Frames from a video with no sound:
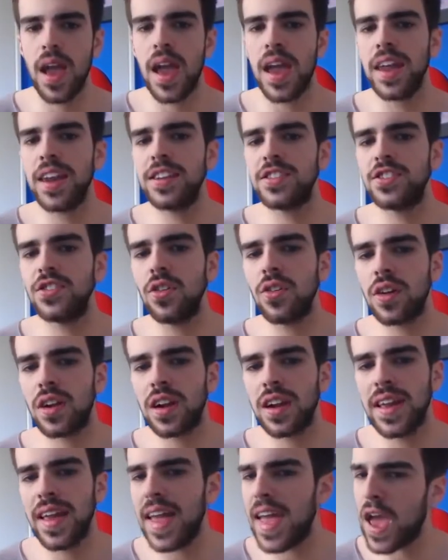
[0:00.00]
It is not
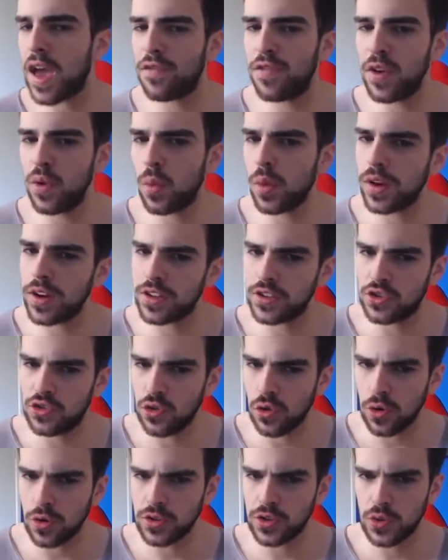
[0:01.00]
clear everyone is
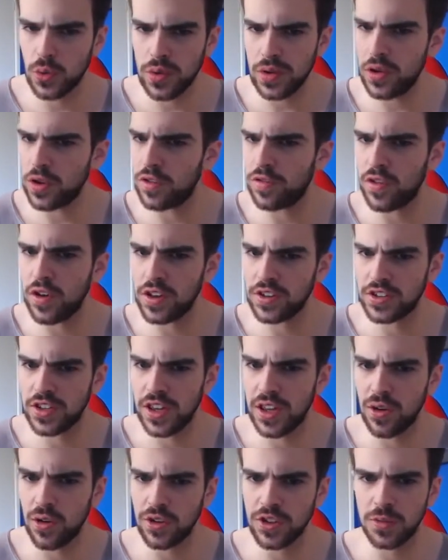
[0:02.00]
drawn to a
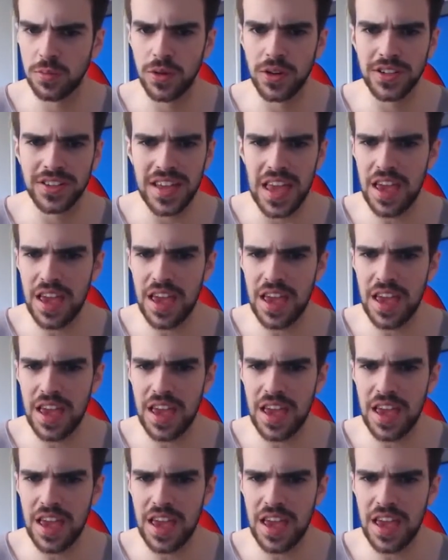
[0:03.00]
university course because